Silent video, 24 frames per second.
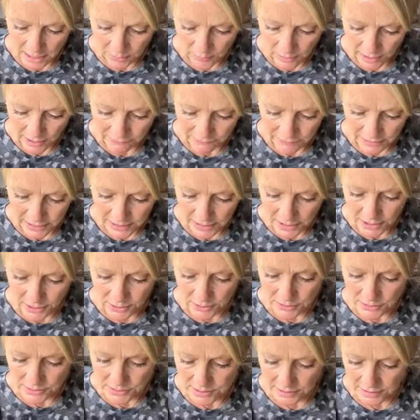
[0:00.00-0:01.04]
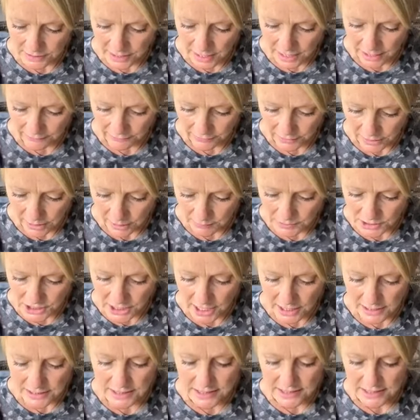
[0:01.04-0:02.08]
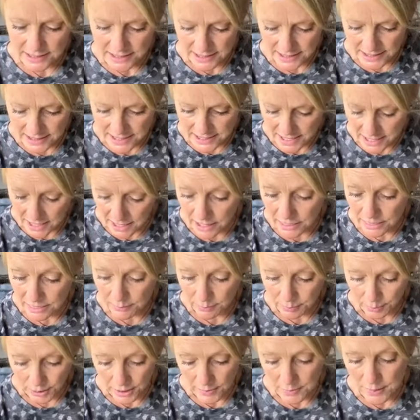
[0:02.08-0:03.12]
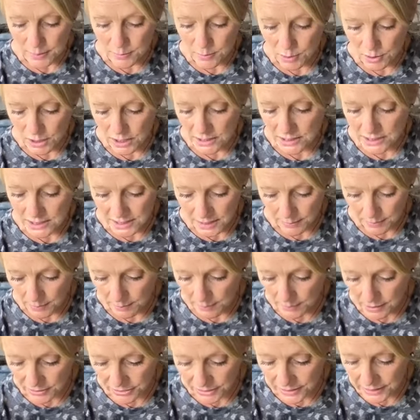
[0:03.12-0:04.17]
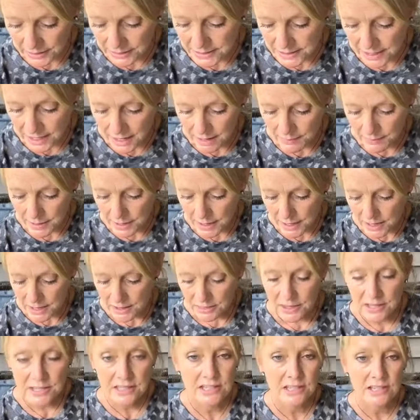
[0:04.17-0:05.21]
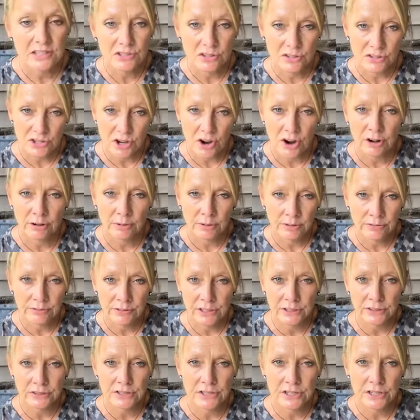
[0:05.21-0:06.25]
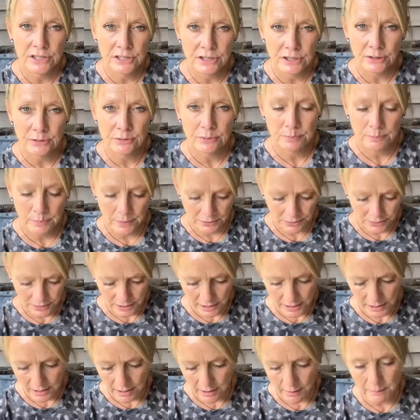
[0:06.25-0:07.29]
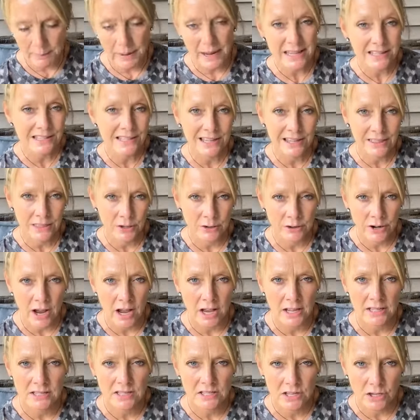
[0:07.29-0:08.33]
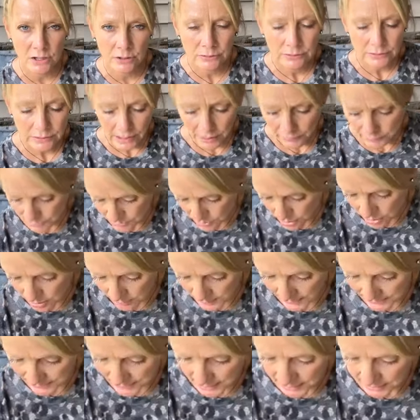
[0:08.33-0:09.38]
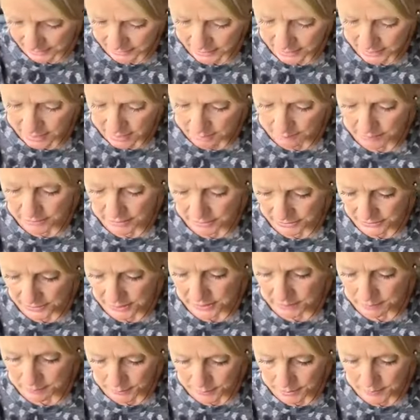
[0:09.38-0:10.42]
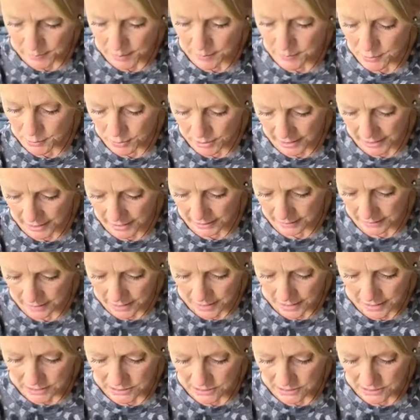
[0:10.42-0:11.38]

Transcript: DIY videos, the live club chats, the, and the premium. You can skip a month anytime. The stencils are revealed to you, but the um, basic they're not. So I was wrong about that. But the premium you can.